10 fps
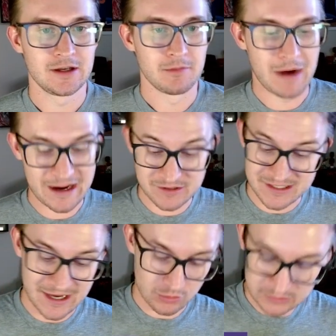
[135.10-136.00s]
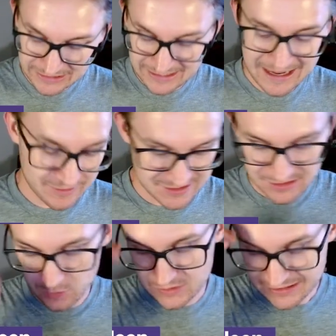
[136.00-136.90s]
Myers not only announced that
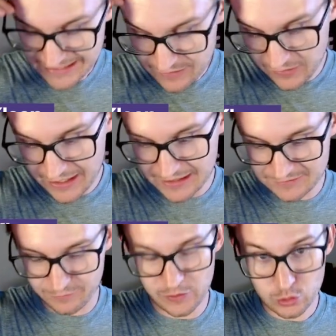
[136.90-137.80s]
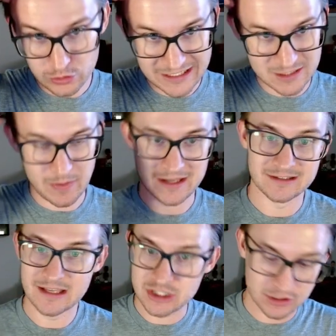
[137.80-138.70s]
he was leaving and fueling
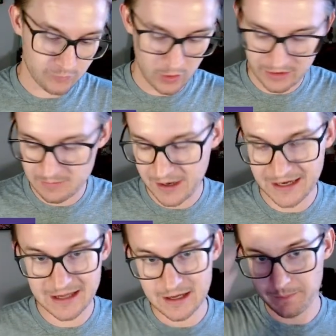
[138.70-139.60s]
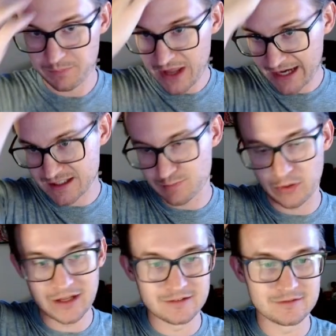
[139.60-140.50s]
speculation of where he might end up next,
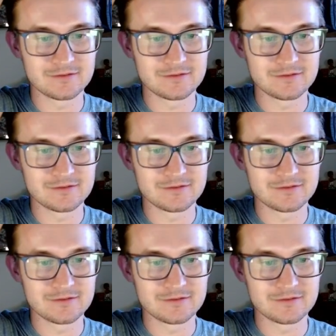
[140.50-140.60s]
but